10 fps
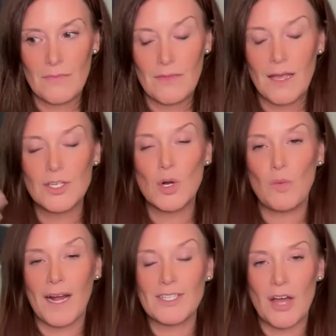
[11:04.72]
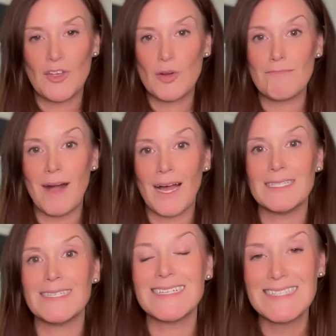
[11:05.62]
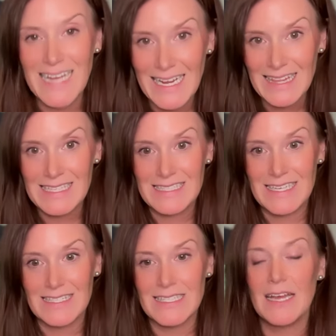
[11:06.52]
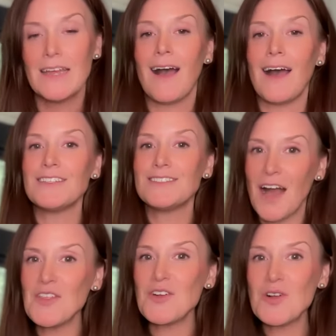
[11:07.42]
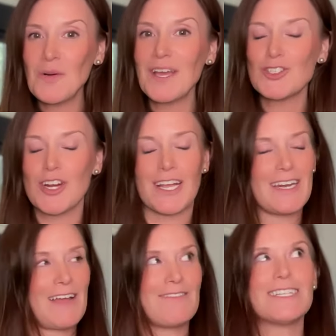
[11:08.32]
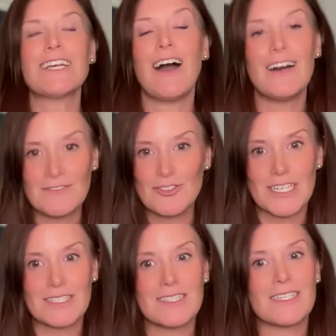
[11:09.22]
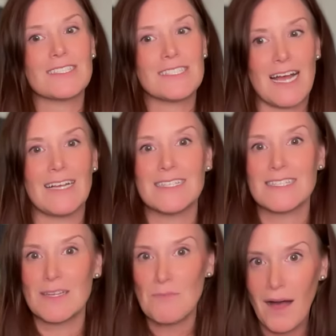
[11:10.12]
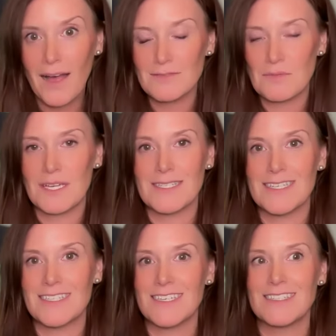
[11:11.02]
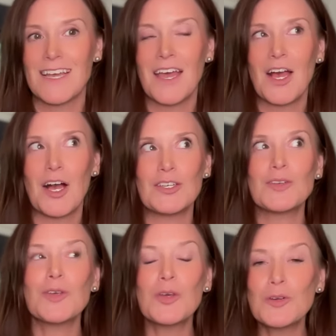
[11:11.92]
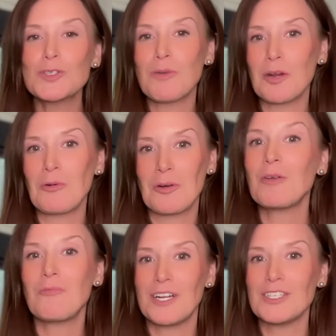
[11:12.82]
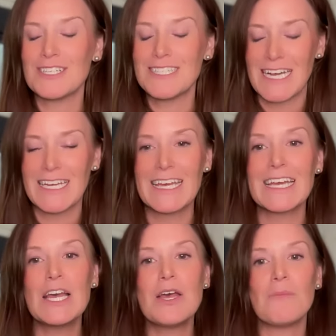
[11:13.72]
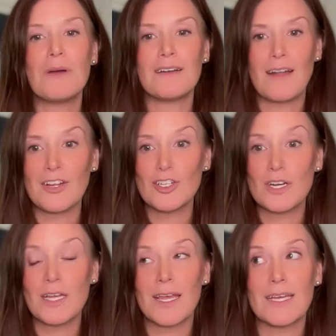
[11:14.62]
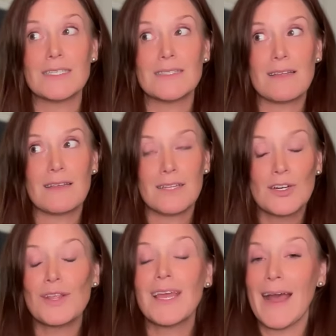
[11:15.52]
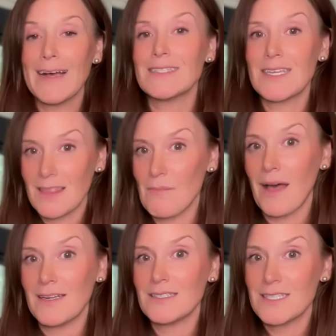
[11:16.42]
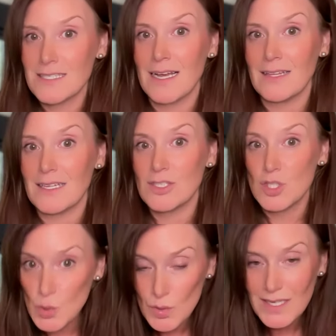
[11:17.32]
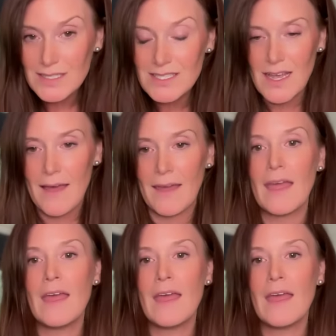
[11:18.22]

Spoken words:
And you'll watch how your mind silences. Another quick trick, and I have a ton of tricks to silence the mind because this is a huge priority when you're a psychic, but another trick is literally asking the mind to silence. You can say,